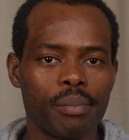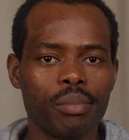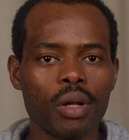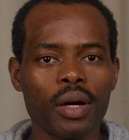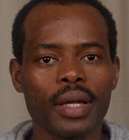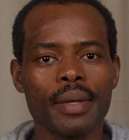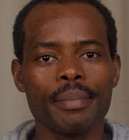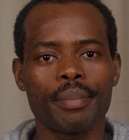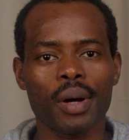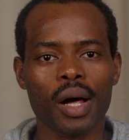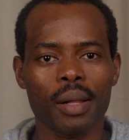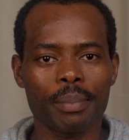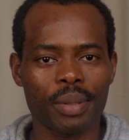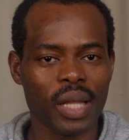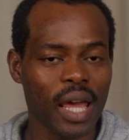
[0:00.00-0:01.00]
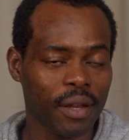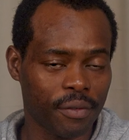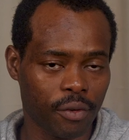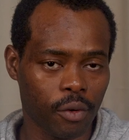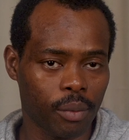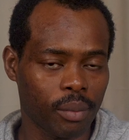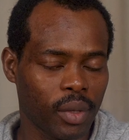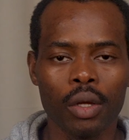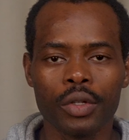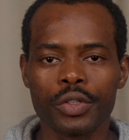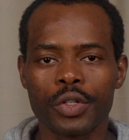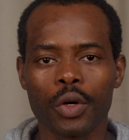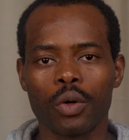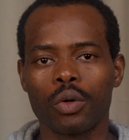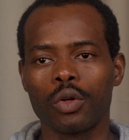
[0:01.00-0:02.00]
blogging platform.
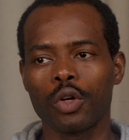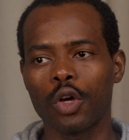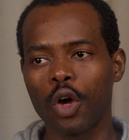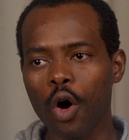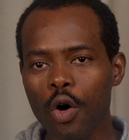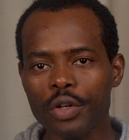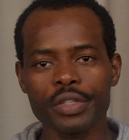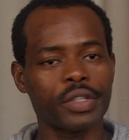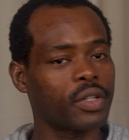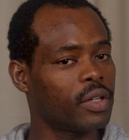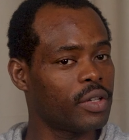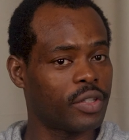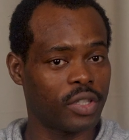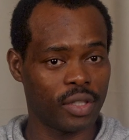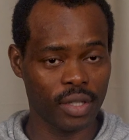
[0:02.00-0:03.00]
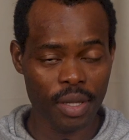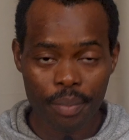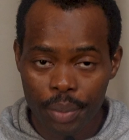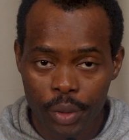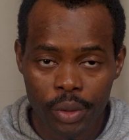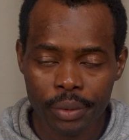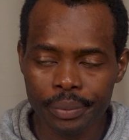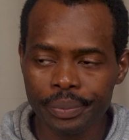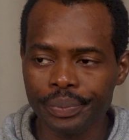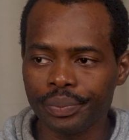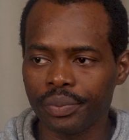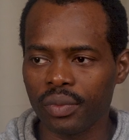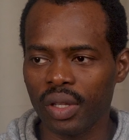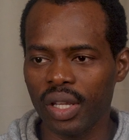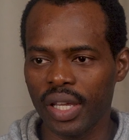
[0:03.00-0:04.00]
So Ghost is simple.
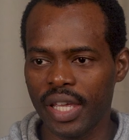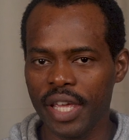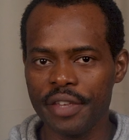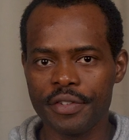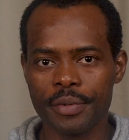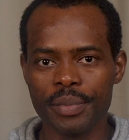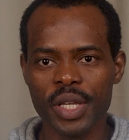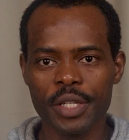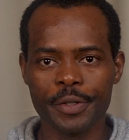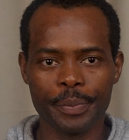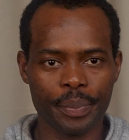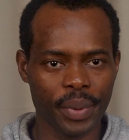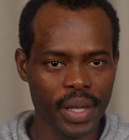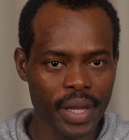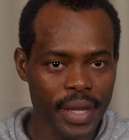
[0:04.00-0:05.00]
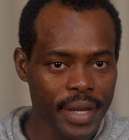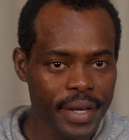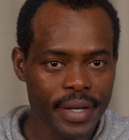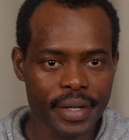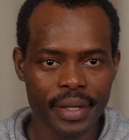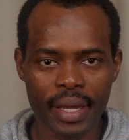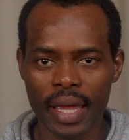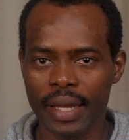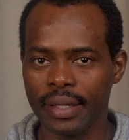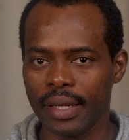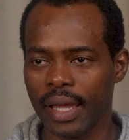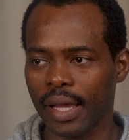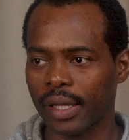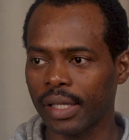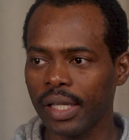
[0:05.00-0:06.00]
It gives me speed and
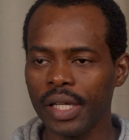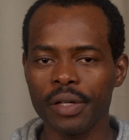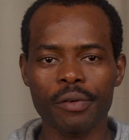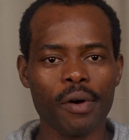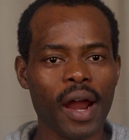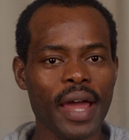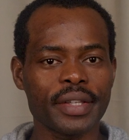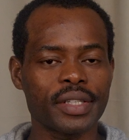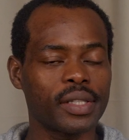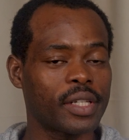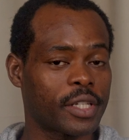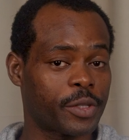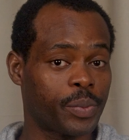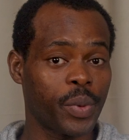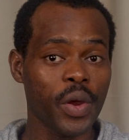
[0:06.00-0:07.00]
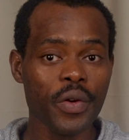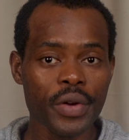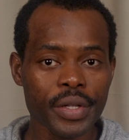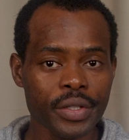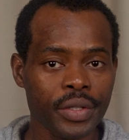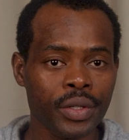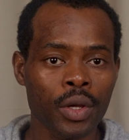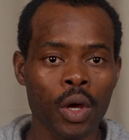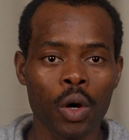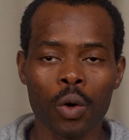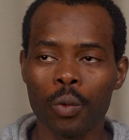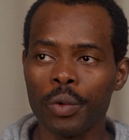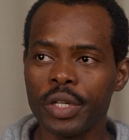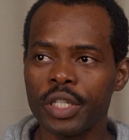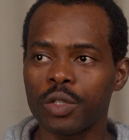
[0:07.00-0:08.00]
a clean writing experience,
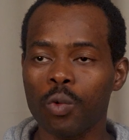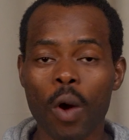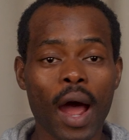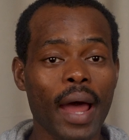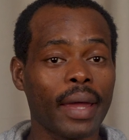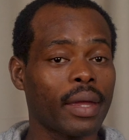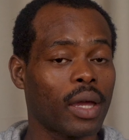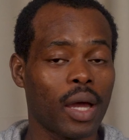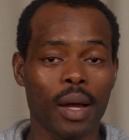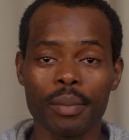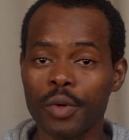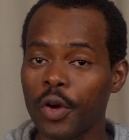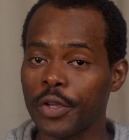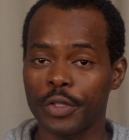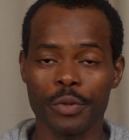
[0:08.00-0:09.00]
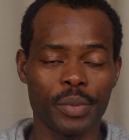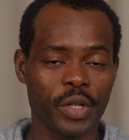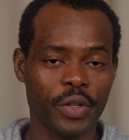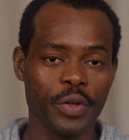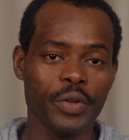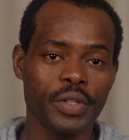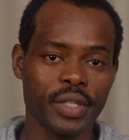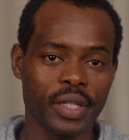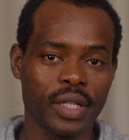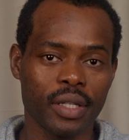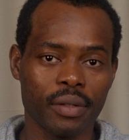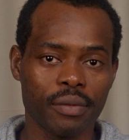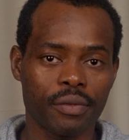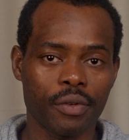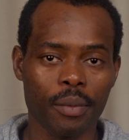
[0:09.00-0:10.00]
which is why I'm going to be using it
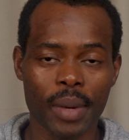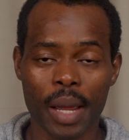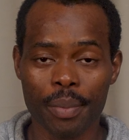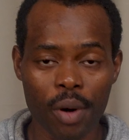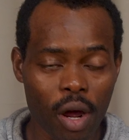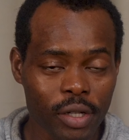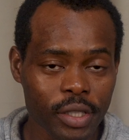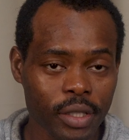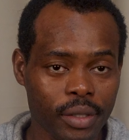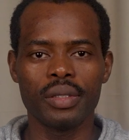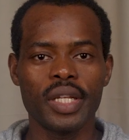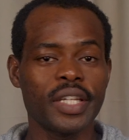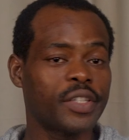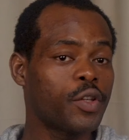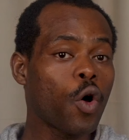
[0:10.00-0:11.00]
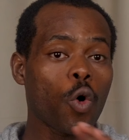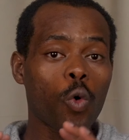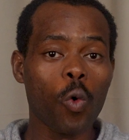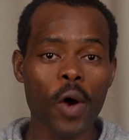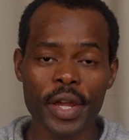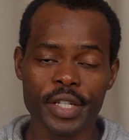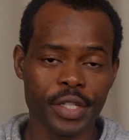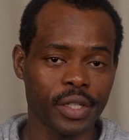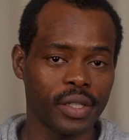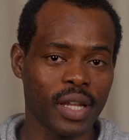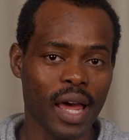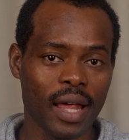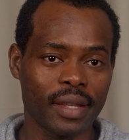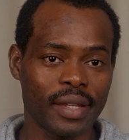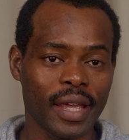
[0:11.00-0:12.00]
for my project. There's no question
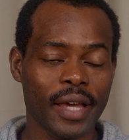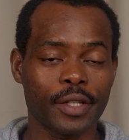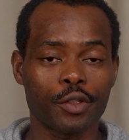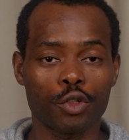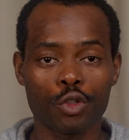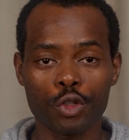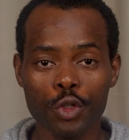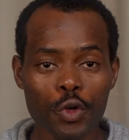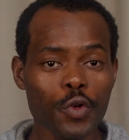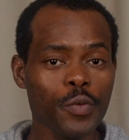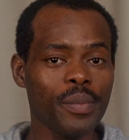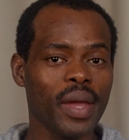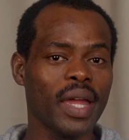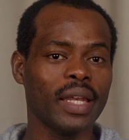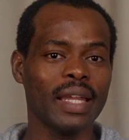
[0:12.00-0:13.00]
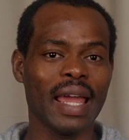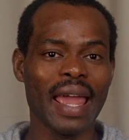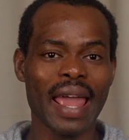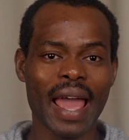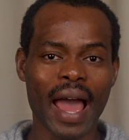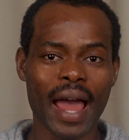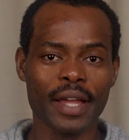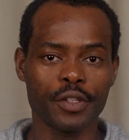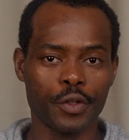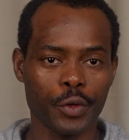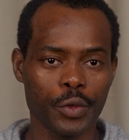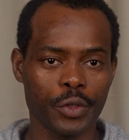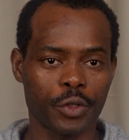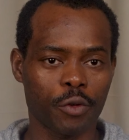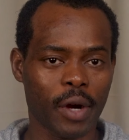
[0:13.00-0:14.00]
that there are two main AI
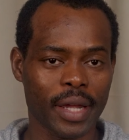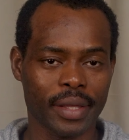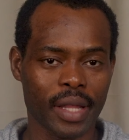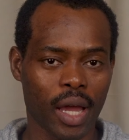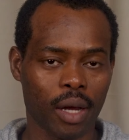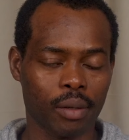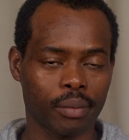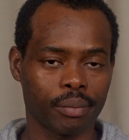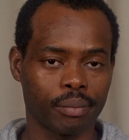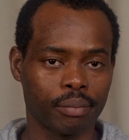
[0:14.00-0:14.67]
tools right now